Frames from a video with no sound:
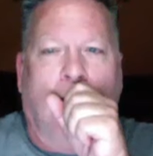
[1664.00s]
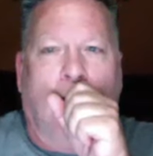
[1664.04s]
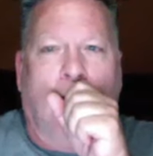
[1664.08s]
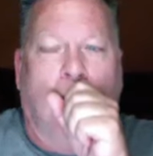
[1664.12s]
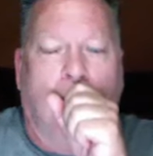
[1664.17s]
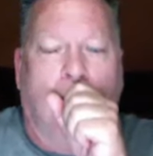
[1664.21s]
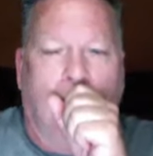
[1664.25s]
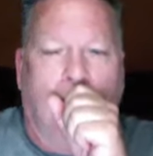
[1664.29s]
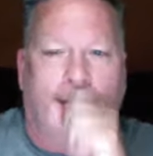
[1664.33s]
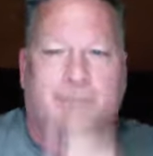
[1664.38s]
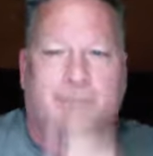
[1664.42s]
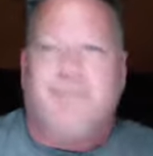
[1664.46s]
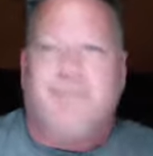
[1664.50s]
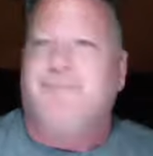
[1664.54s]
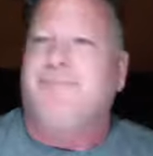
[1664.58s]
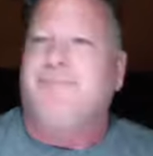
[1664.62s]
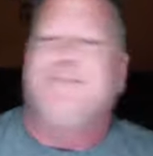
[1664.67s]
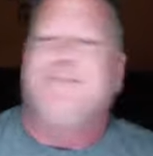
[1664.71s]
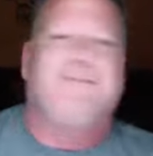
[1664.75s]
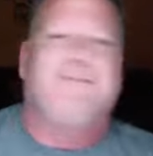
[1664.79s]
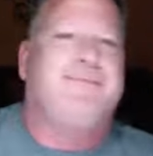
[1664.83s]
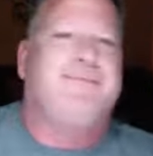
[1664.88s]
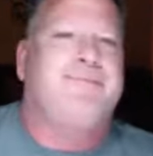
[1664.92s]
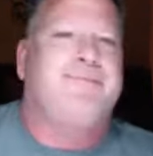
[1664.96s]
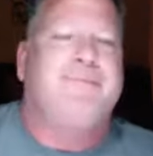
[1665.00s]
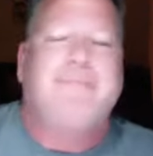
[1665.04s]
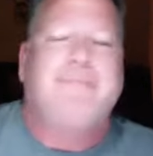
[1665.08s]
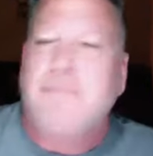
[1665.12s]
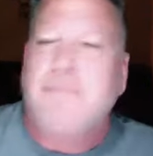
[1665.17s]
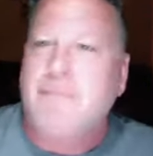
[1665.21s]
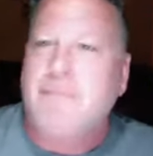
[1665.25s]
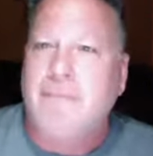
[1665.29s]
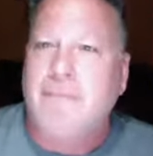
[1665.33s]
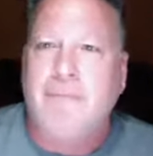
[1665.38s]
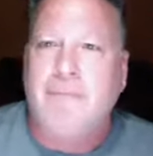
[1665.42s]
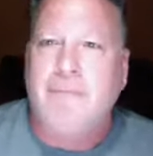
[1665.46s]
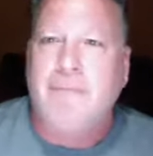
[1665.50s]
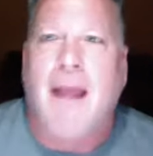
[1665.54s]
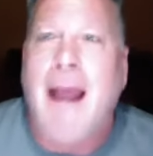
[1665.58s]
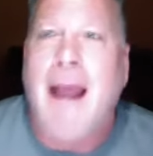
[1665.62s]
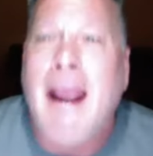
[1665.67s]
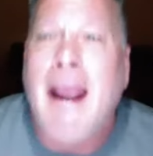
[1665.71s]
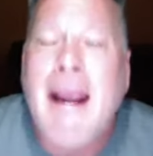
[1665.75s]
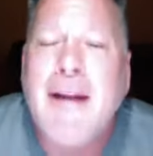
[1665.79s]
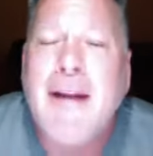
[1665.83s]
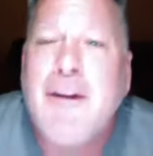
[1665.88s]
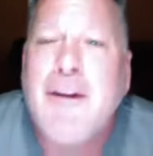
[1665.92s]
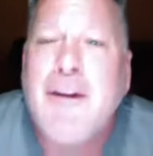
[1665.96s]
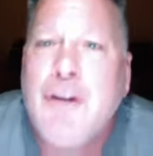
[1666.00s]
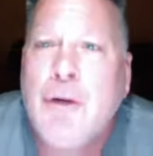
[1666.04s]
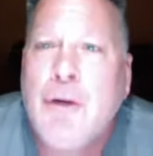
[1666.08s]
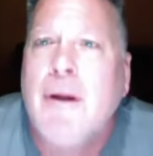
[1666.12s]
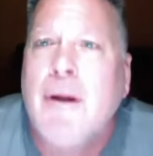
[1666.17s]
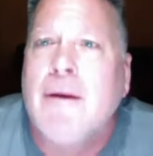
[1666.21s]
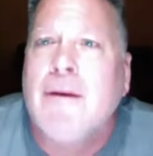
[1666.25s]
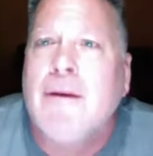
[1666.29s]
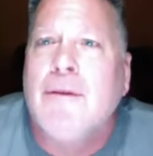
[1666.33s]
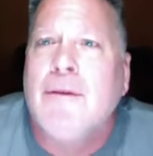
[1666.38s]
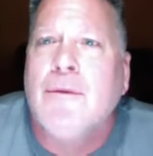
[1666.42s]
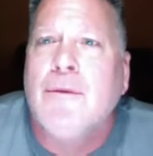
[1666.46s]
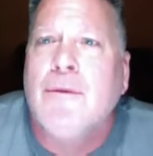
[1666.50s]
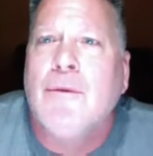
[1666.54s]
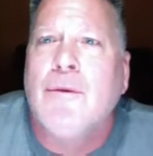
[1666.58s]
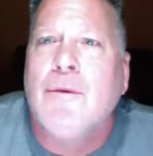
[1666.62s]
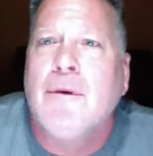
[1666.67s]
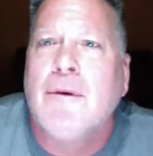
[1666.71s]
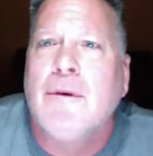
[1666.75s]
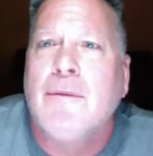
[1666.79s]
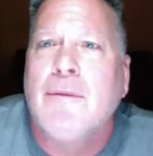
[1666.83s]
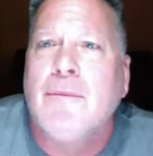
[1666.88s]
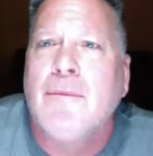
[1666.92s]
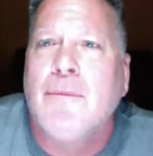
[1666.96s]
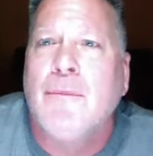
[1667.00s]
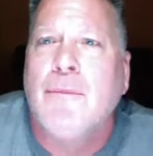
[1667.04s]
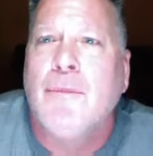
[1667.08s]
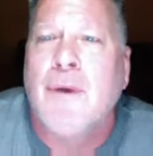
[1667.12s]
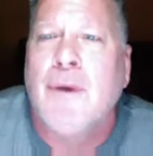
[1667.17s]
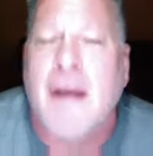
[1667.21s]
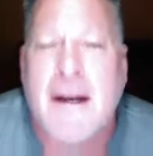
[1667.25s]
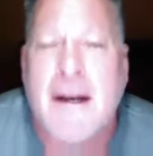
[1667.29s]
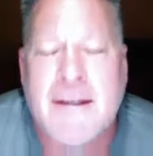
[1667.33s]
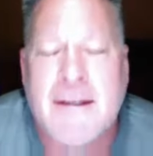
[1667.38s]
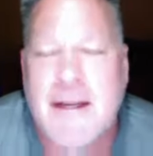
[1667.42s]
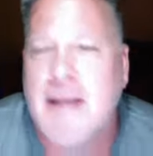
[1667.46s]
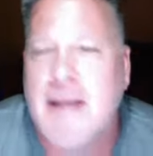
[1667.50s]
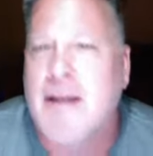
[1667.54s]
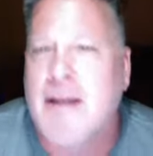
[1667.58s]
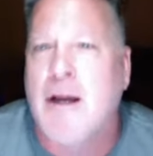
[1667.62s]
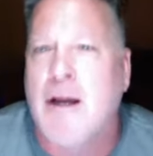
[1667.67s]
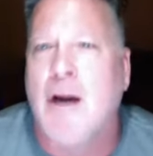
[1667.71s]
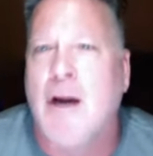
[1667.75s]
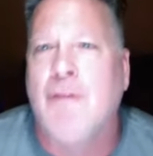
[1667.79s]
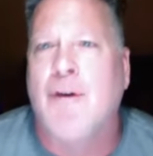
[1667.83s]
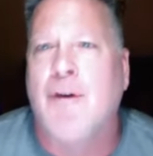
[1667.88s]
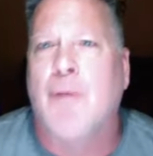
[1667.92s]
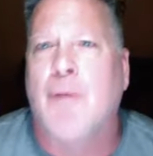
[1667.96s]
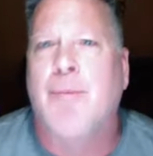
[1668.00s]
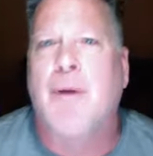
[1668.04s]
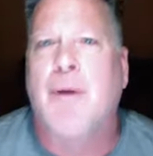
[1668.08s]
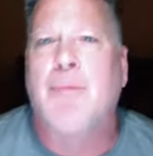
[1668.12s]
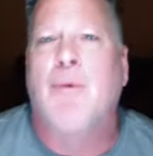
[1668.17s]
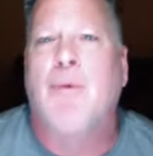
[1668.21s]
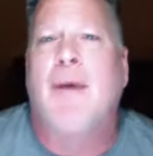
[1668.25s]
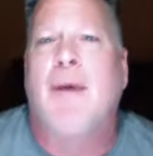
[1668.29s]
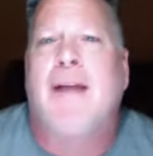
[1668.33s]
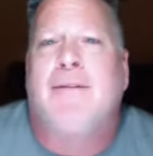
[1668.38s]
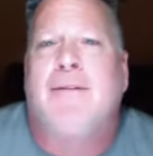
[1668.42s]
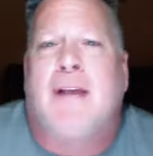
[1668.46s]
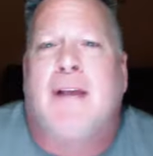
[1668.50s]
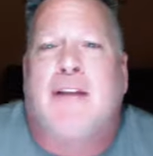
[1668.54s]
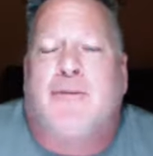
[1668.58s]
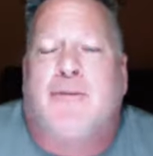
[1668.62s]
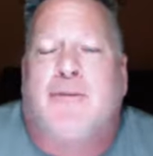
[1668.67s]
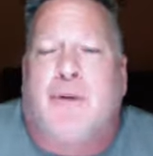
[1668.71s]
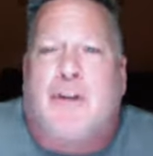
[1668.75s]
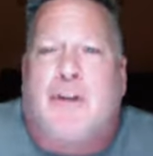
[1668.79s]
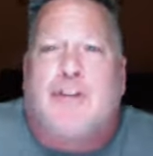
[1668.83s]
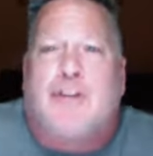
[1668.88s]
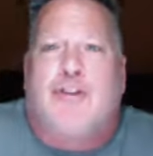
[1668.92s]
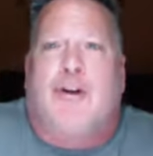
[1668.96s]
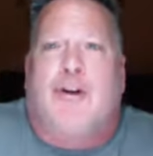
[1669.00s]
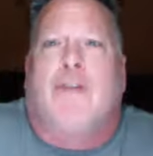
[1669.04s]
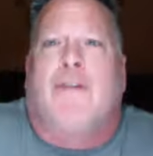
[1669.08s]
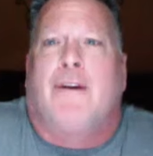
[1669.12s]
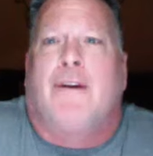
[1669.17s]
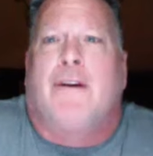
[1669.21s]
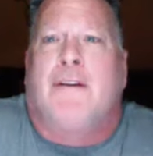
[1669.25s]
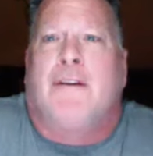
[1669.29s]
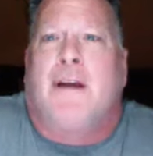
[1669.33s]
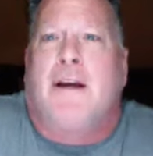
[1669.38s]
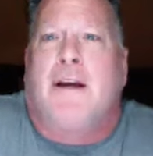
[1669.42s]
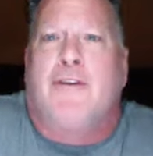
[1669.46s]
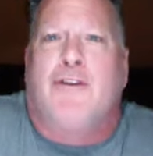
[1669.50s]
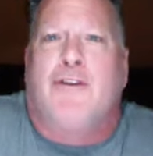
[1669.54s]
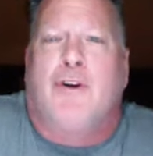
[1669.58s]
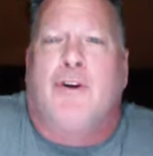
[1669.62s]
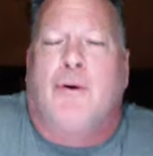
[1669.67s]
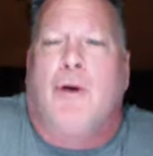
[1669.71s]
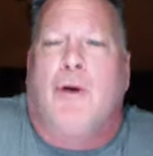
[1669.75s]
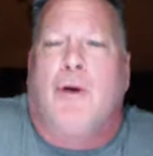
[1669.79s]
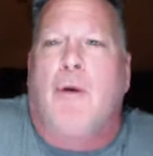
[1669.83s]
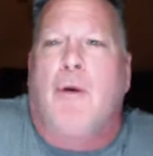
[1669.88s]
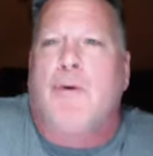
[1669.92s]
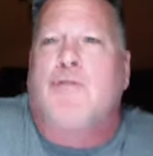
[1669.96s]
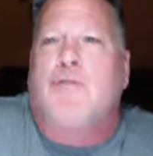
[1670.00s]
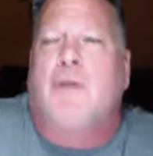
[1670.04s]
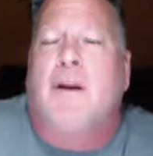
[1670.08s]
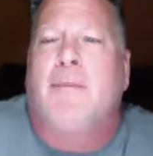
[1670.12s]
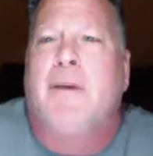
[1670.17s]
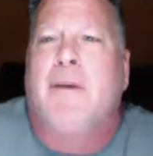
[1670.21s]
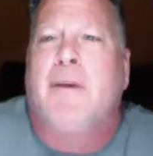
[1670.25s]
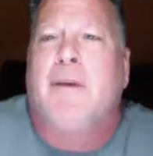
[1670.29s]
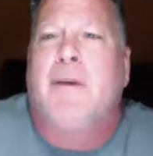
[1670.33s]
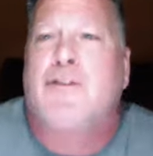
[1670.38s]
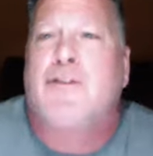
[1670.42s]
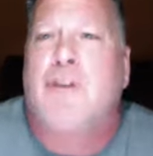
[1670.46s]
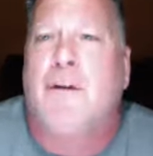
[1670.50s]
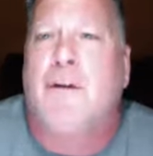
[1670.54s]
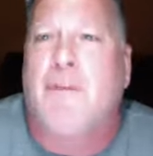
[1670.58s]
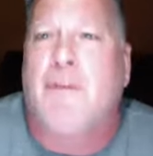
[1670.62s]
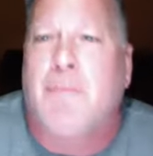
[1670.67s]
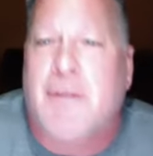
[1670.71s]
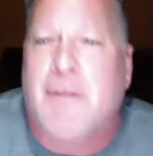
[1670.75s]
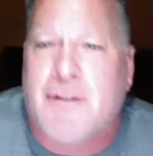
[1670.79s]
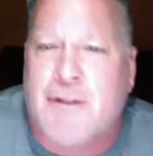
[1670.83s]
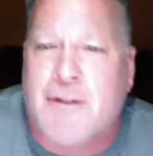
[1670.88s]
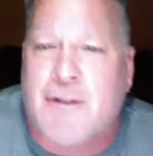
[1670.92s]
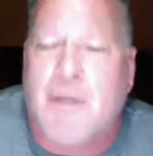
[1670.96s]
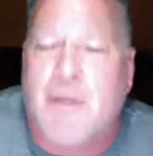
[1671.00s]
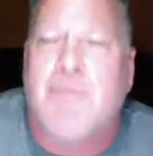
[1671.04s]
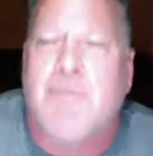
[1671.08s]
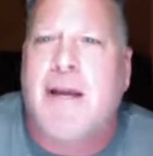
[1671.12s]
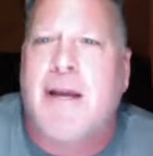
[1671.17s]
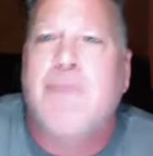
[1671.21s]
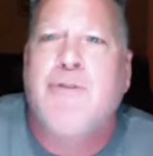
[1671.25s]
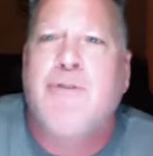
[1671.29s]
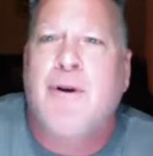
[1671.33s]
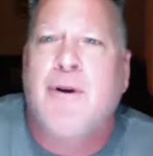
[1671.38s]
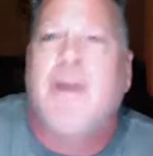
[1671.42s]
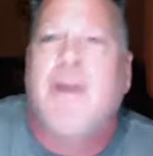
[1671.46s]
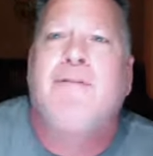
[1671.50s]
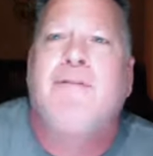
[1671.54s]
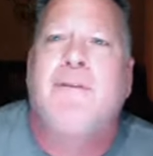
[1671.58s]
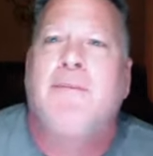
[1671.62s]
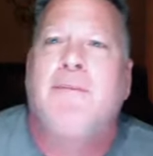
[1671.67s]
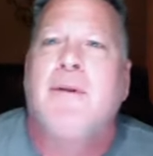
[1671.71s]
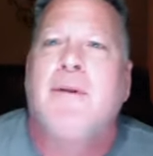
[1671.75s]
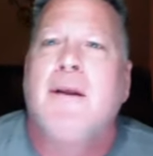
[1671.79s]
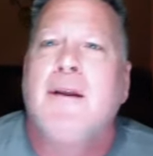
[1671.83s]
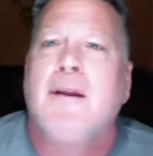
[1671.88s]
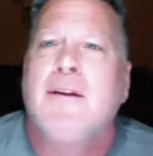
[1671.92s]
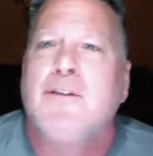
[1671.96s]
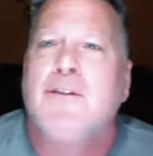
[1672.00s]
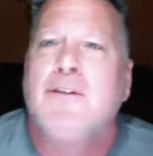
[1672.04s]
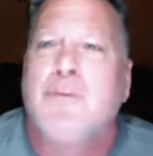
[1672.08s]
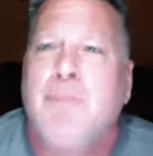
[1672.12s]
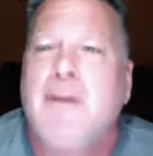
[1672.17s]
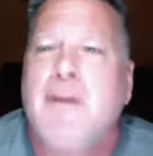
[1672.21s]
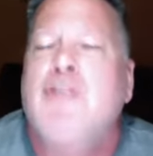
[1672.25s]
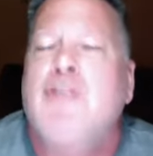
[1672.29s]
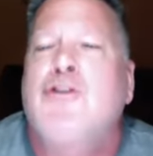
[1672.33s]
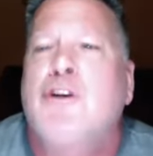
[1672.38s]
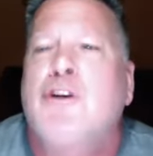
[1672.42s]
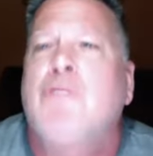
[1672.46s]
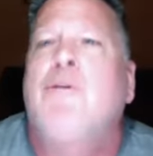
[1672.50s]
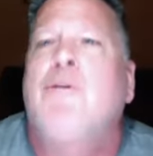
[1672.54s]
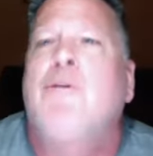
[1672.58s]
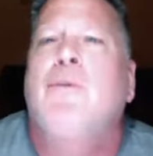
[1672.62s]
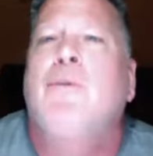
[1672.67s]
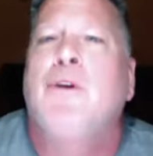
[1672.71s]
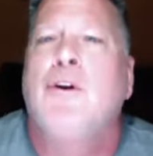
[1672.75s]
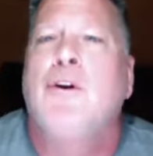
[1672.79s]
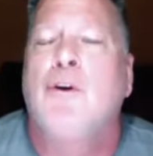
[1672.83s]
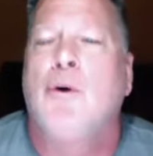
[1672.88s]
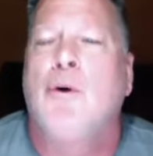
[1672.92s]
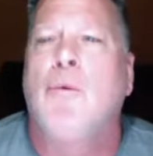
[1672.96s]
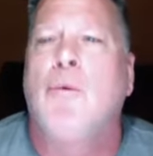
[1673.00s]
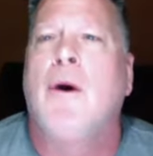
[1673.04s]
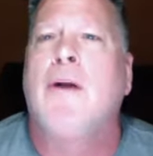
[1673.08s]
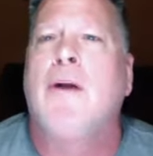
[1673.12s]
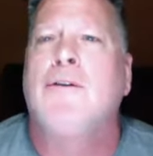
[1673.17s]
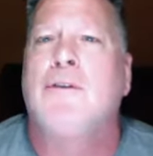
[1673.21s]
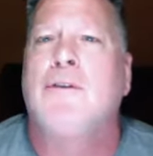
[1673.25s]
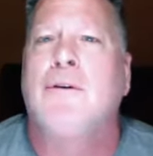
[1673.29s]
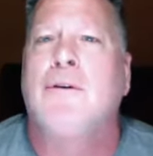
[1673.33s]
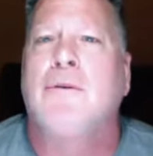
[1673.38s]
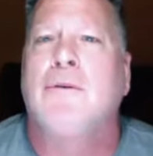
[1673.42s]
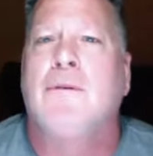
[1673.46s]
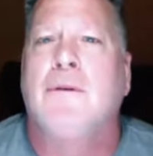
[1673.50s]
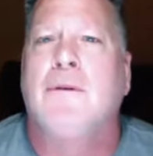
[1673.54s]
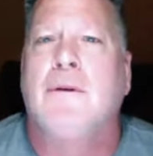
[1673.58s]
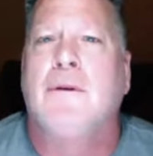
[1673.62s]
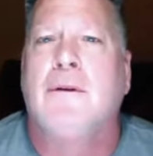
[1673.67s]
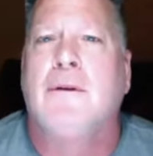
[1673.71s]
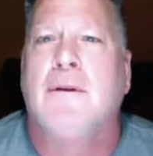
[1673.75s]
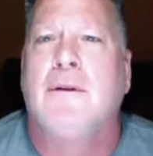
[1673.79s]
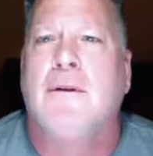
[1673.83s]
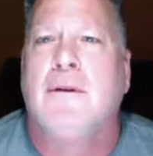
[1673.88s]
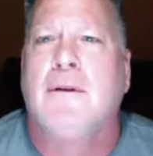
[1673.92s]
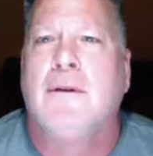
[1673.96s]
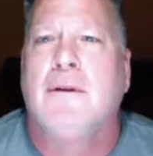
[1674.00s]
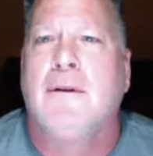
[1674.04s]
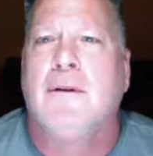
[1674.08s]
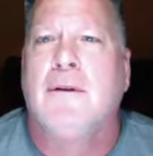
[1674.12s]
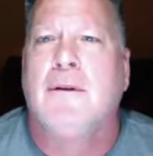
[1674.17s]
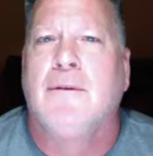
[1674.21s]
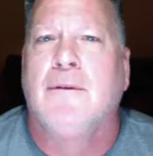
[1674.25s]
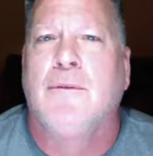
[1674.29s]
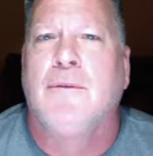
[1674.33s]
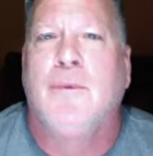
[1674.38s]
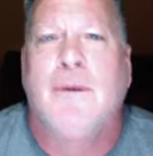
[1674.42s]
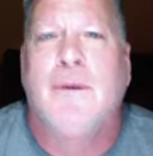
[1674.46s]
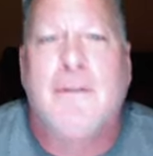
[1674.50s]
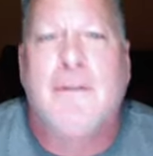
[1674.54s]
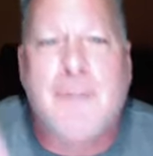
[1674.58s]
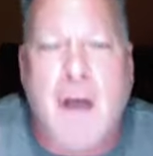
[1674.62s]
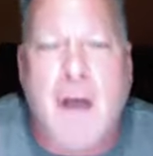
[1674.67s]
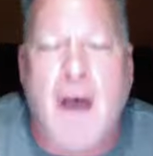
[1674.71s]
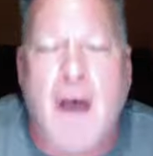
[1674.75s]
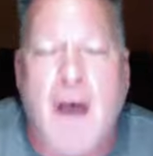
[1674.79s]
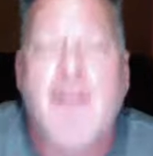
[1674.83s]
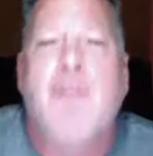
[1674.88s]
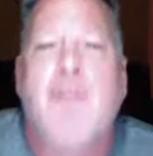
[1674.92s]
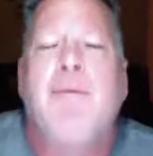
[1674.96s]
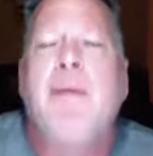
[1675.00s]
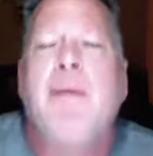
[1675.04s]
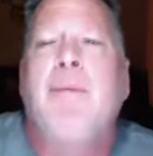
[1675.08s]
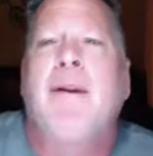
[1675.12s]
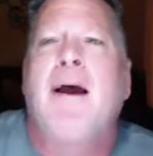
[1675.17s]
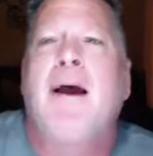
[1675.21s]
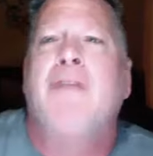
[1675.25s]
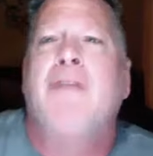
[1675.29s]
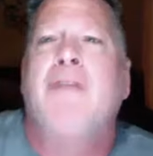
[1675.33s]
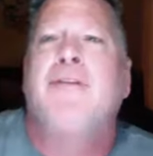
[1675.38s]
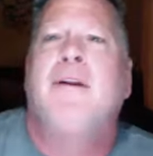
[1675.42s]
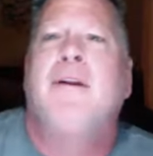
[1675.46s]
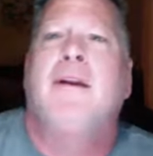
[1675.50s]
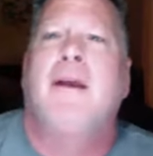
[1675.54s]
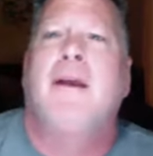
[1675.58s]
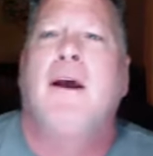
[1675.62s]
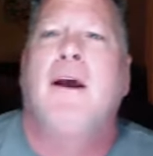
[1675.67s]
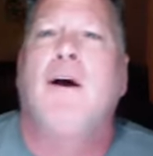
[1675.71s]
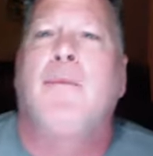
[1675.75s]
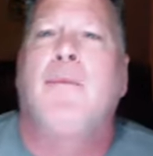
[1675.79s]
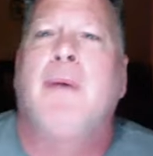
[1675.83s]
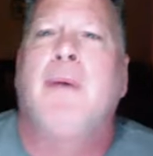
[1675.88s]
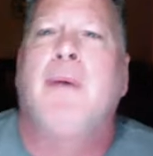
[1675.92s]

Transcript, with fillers: I had to do it. We got to take care of our people. That, that's what a servant does. You don't always want to be a servant, but sometimes you have to, to be a servant when you don't want to. Where there's other people out there to help.